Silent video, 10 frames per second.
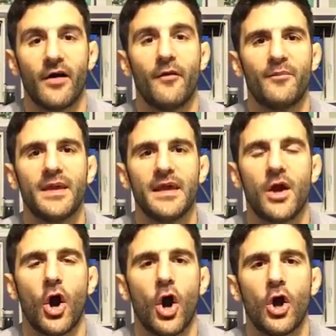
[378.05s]
of
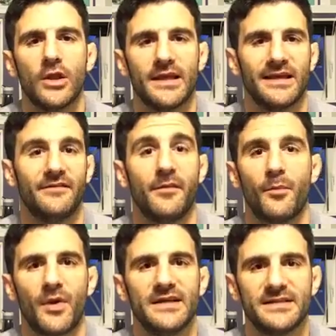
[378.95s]
being all in, of
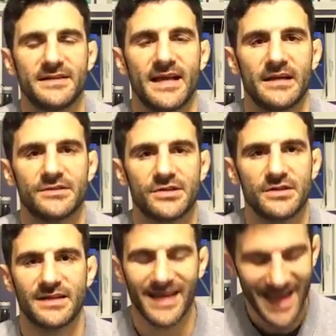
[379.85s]
embracing that
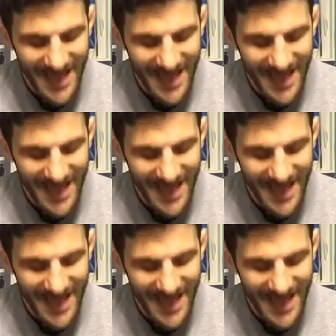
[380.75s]
uncertainty.